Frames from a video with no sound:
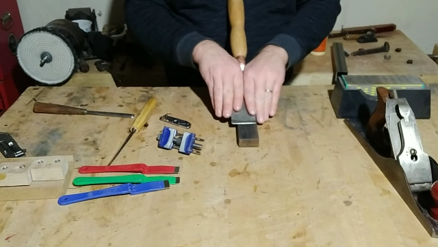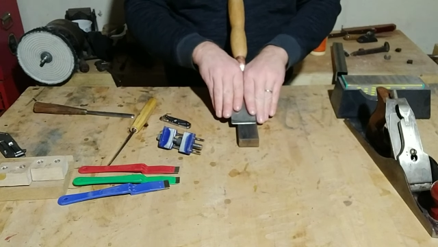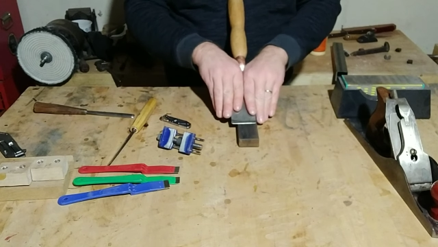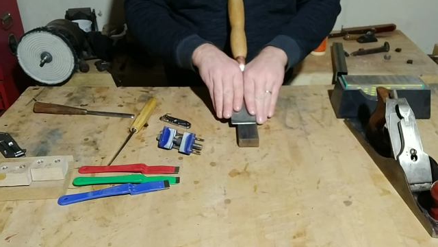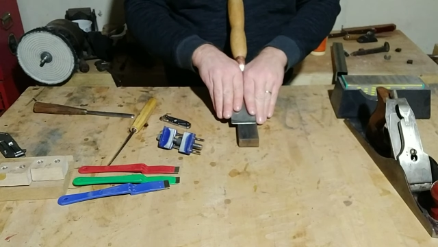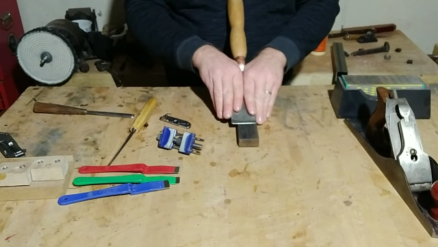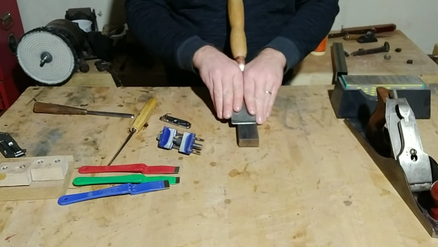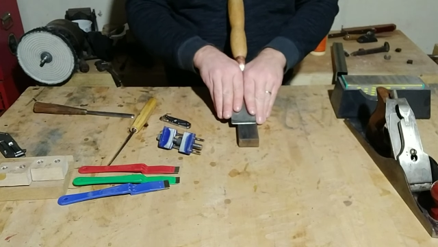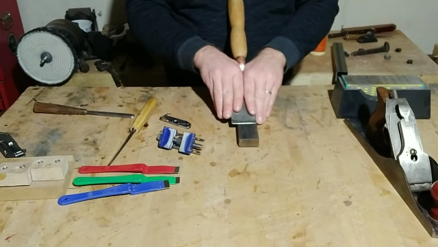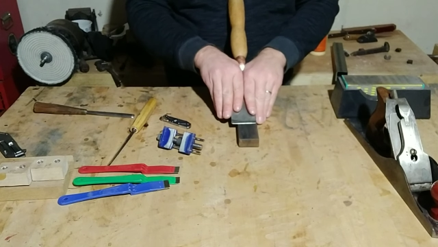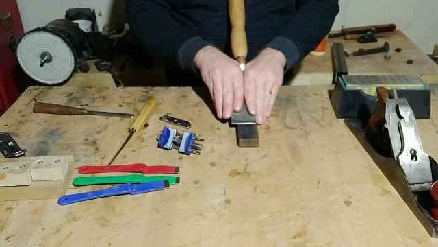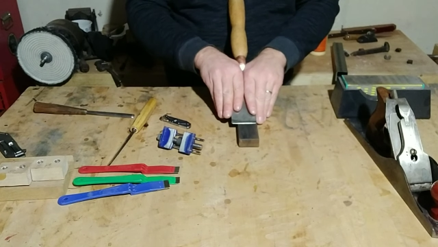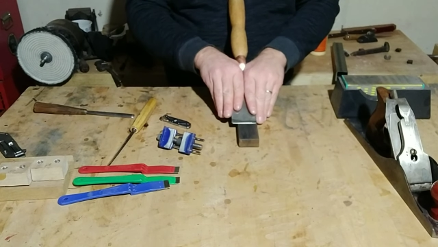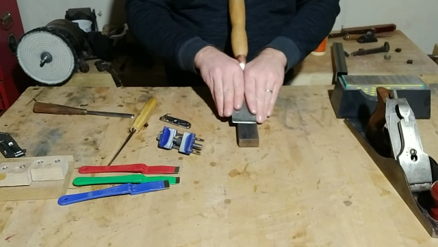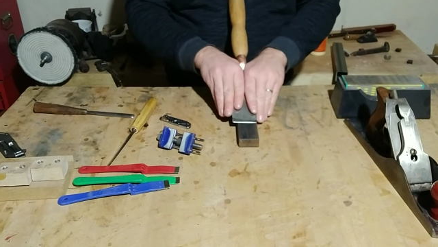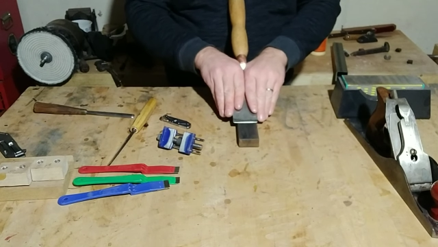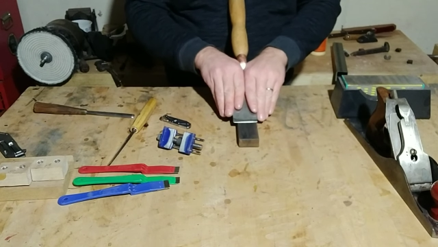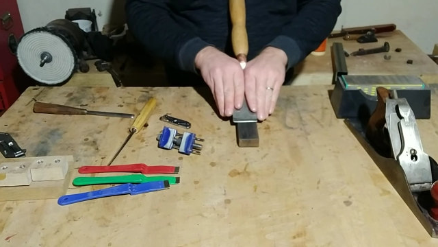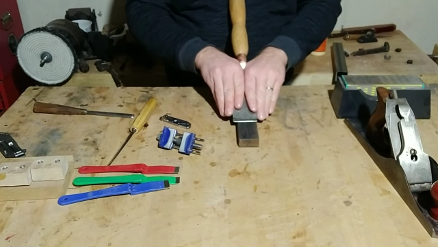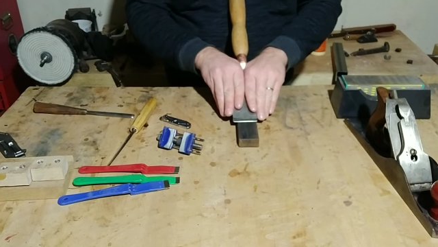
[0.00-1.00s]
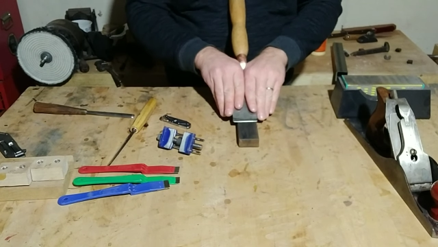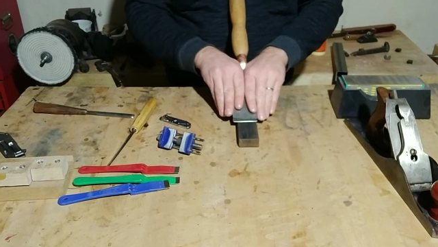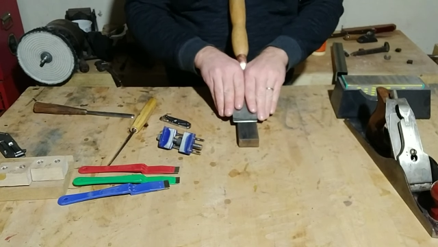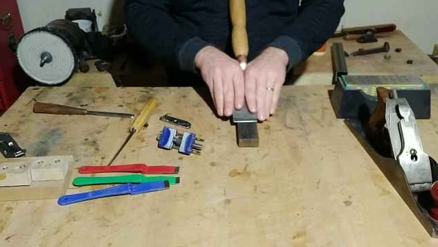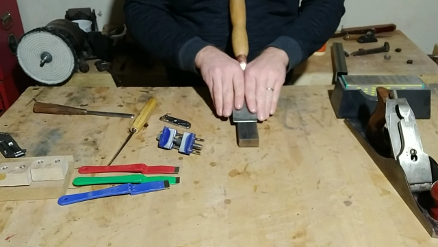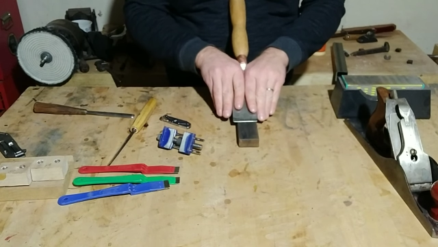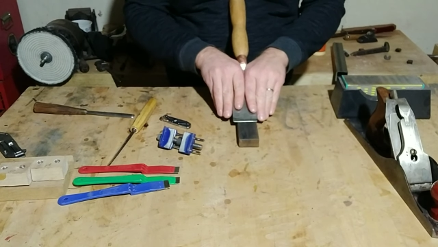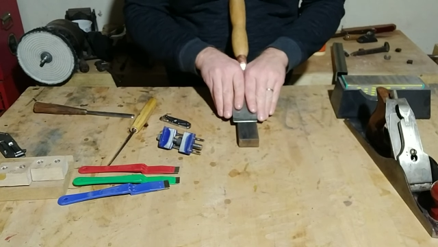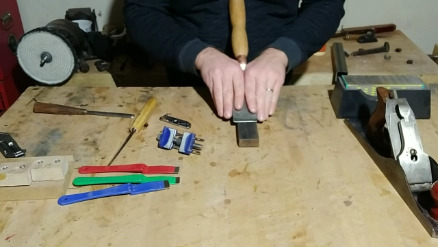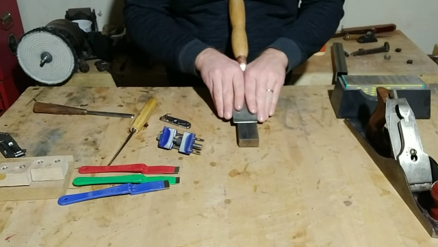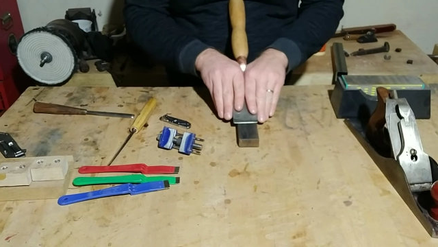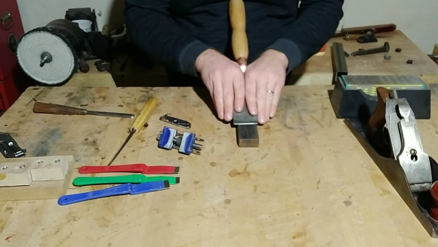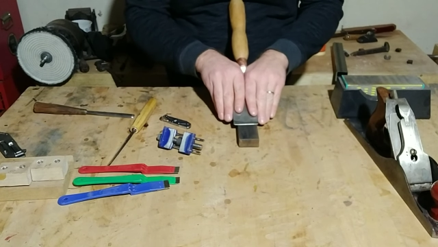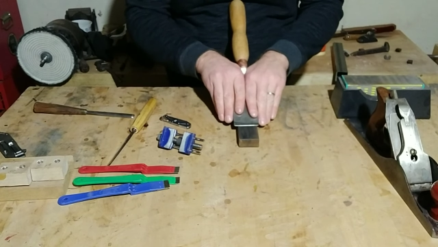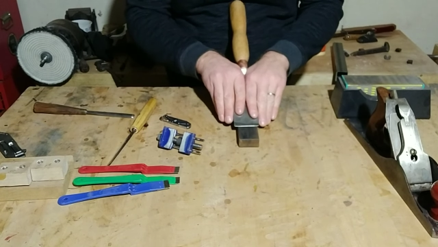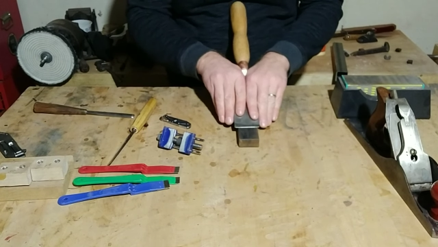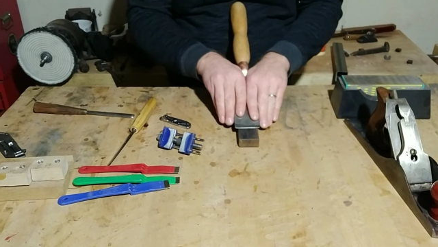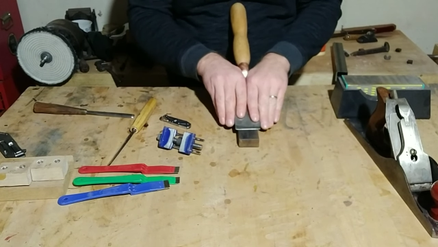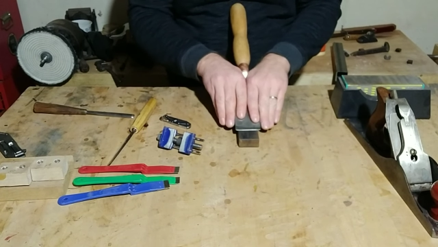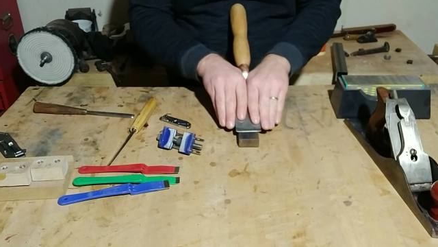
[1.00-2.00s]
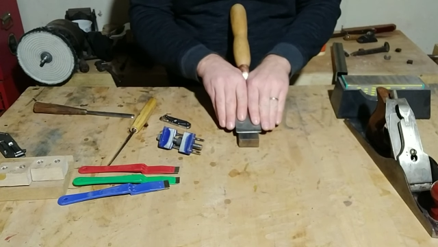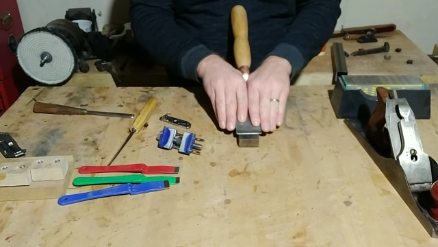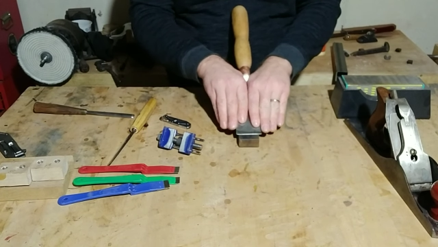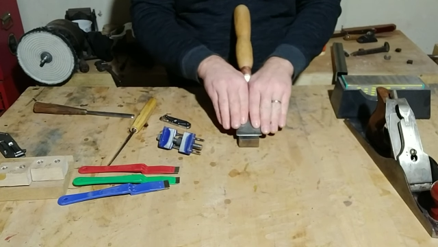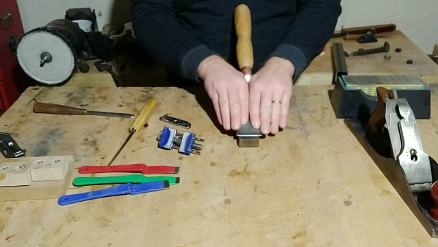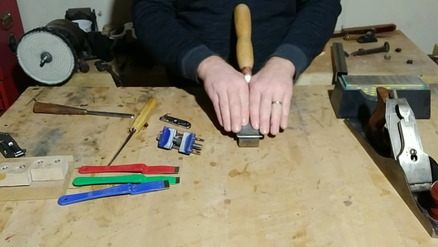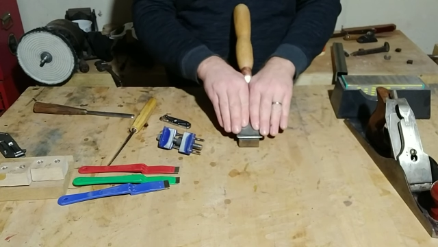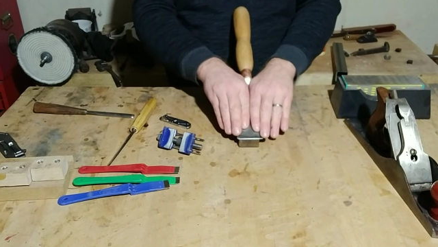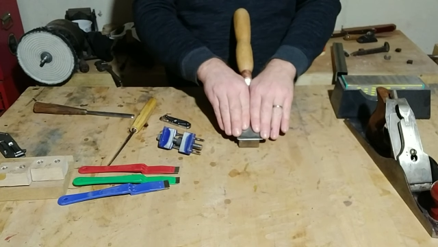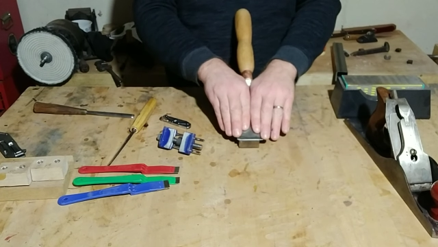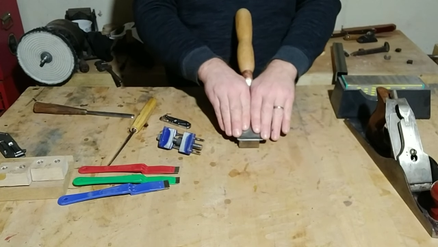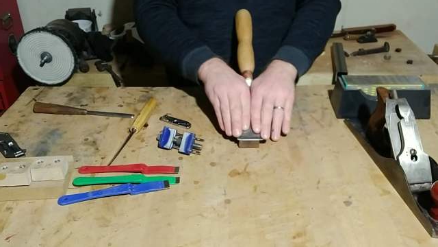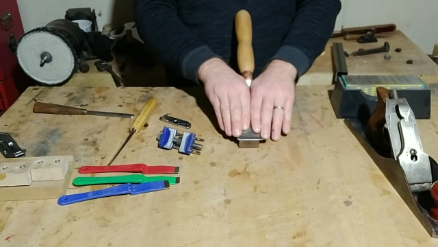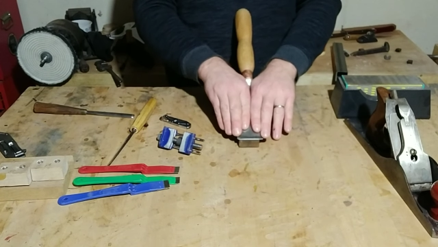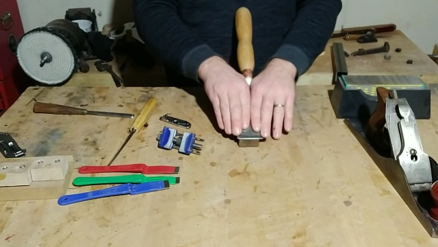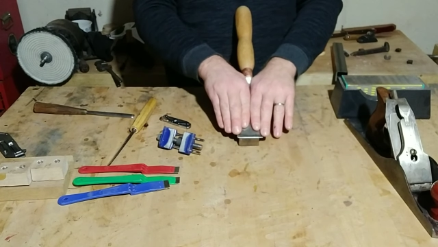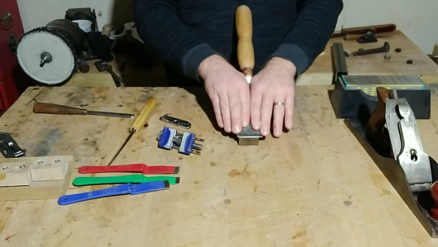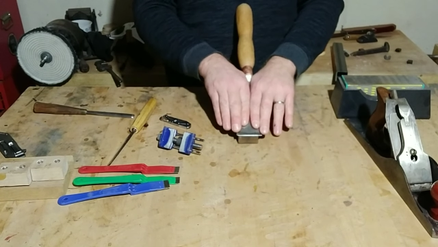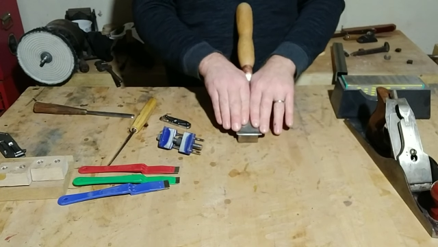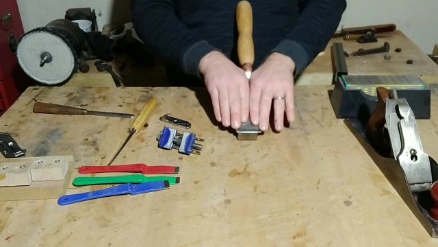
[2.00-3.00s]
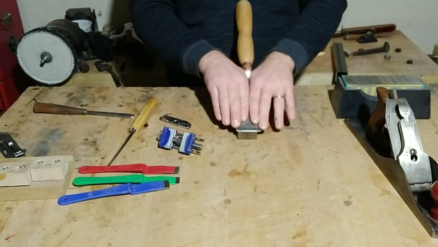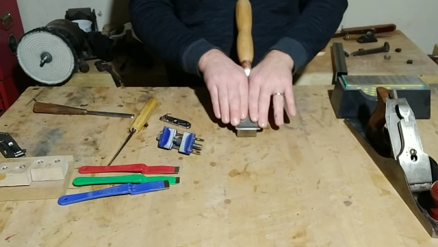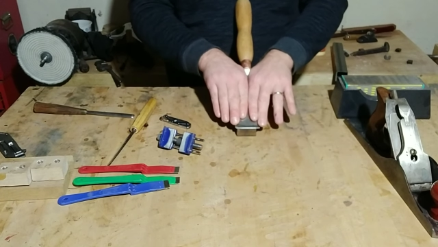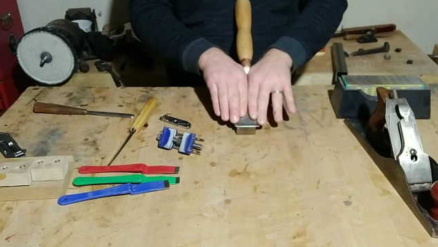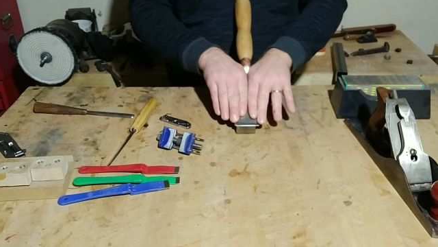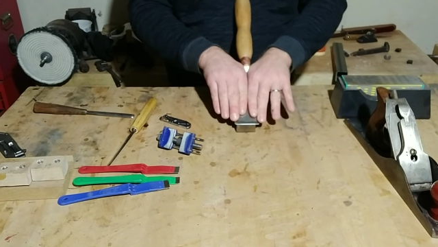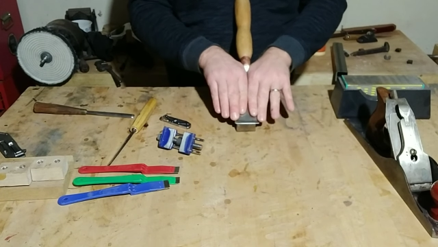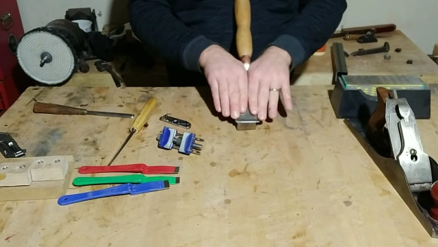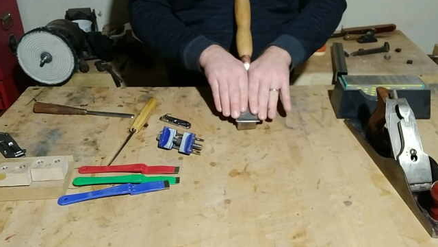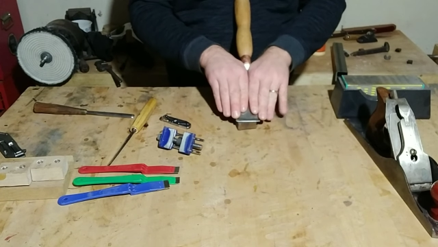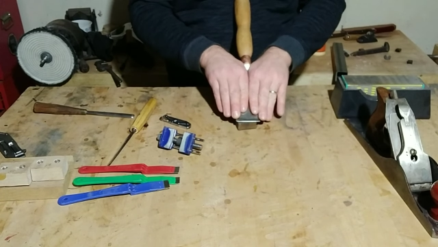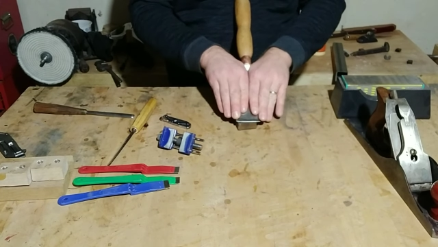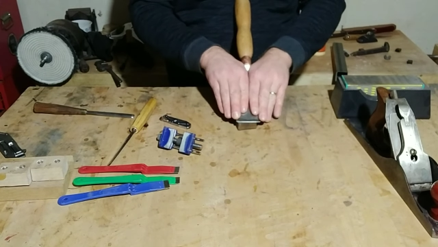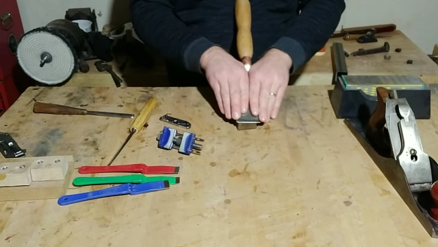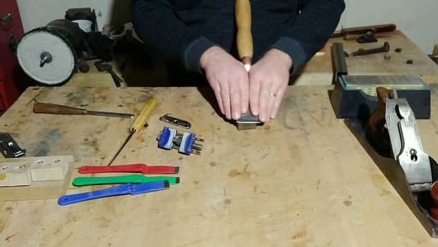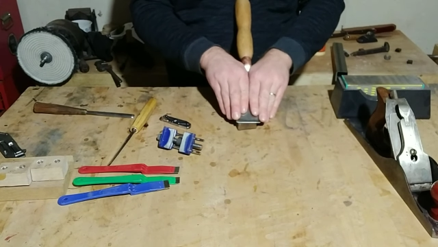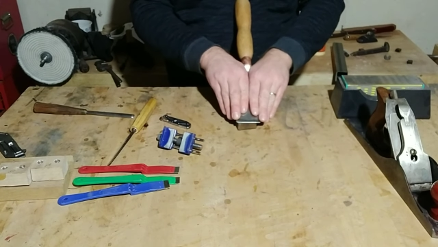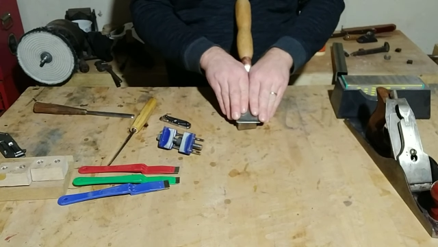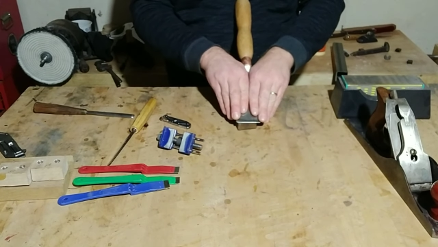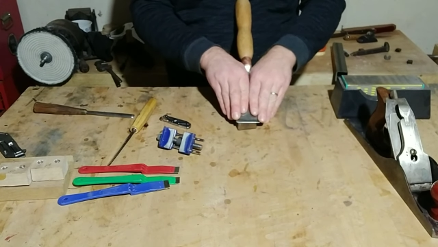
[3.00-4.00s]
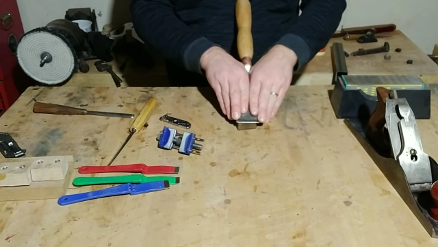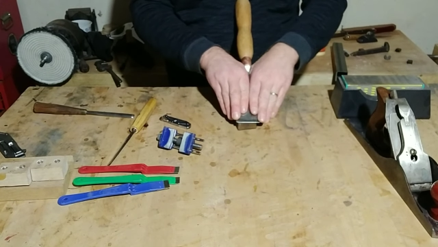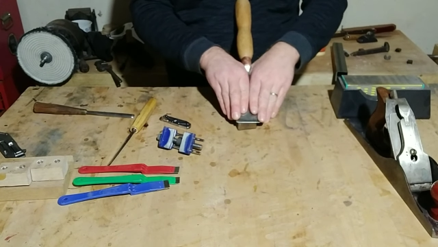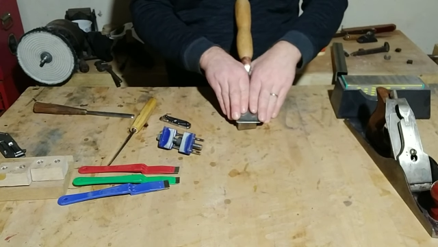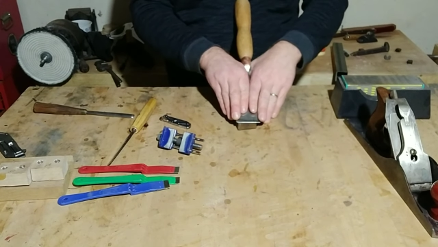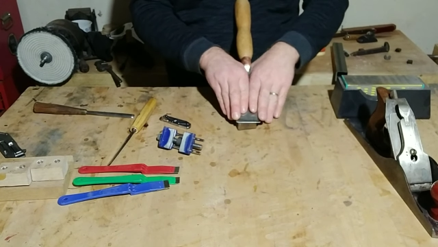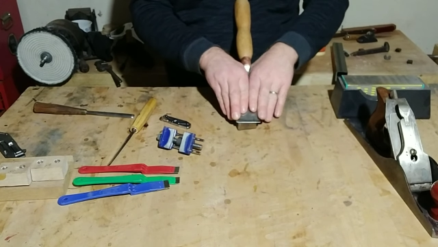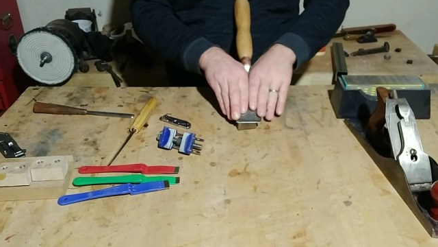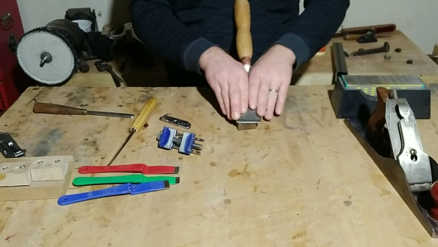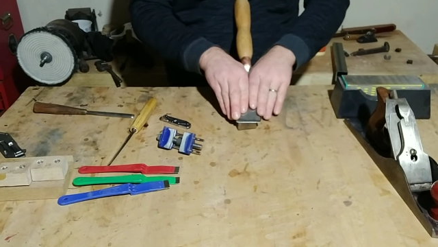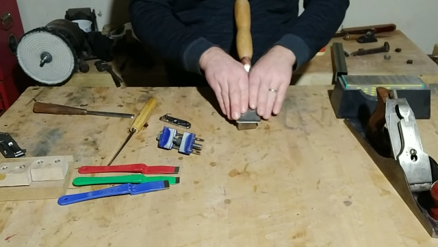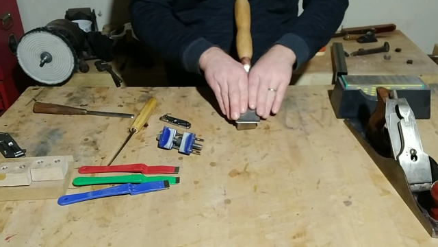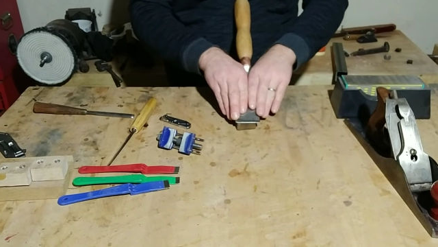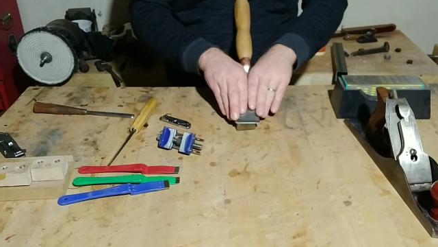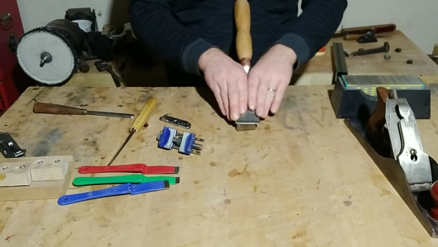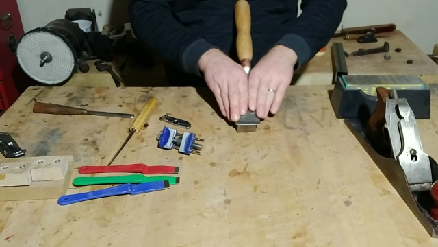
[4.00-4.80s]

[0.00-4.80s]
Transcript: [unreadable: no face in view]